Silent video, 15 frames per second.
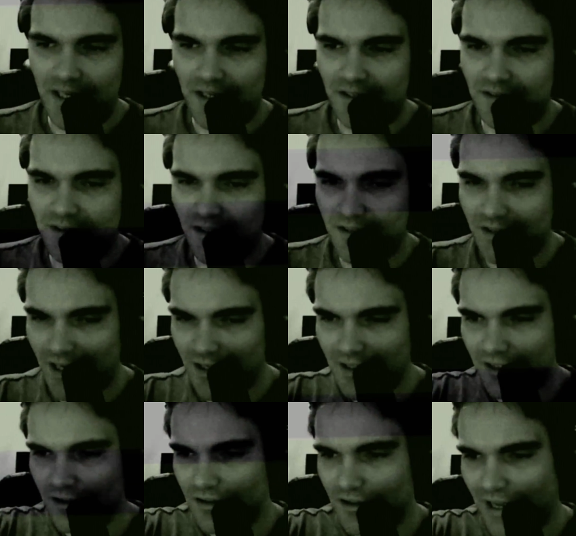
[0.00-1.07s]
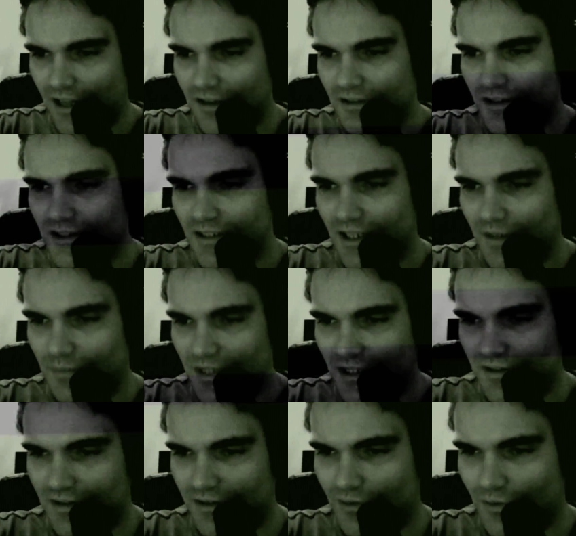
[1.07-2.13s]
And it's kind of like a little calendar setup that's
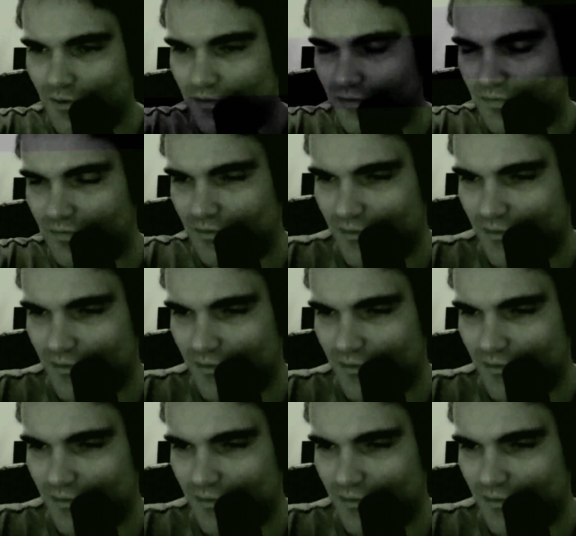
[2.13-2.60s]
sort of